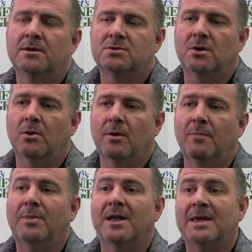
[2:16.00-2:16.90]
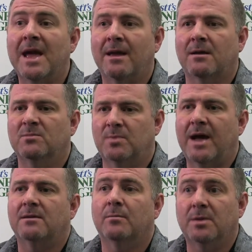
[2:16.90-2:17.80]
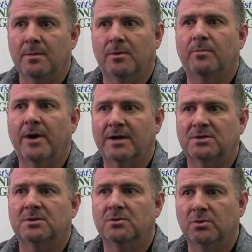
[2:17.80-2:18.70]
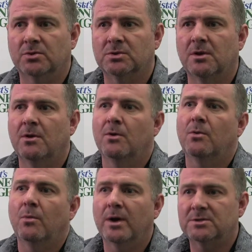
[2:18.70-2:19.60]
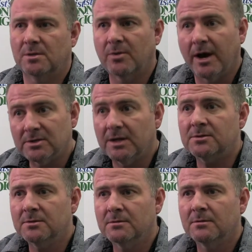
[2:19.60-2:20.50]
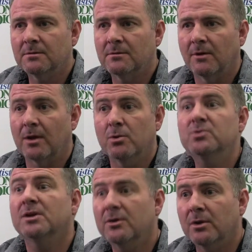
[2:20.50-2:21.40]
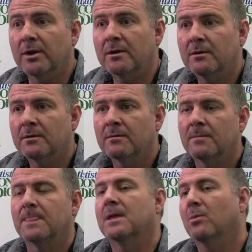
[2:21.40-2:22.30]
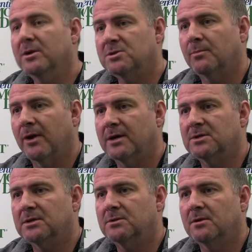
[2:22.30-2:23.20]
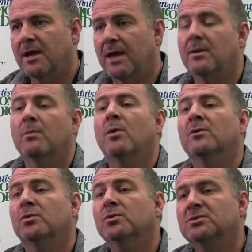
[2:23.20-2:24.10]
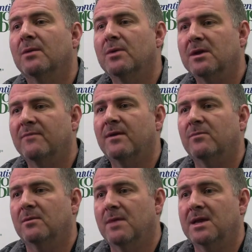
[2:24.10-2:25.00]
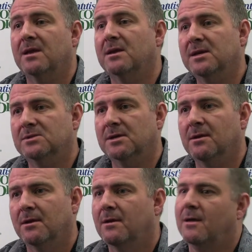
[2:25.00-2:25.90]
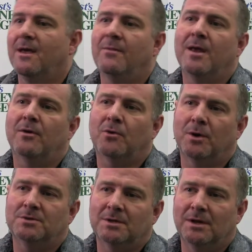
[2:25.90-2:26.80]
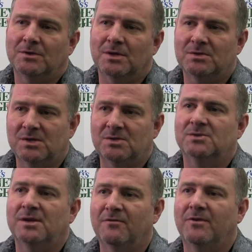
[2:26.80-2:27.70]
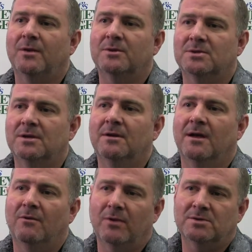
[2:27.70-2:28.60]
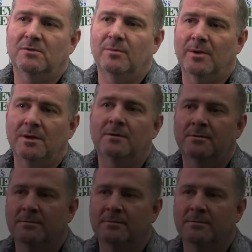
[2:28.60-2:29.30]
So, but again, it comes back to people, process, and tools. What's the process, right? Who's going to do it? What's the process? And then what tools can we give them to make it easy? And then, of course, it's consistency and frequency and rinse and repeat.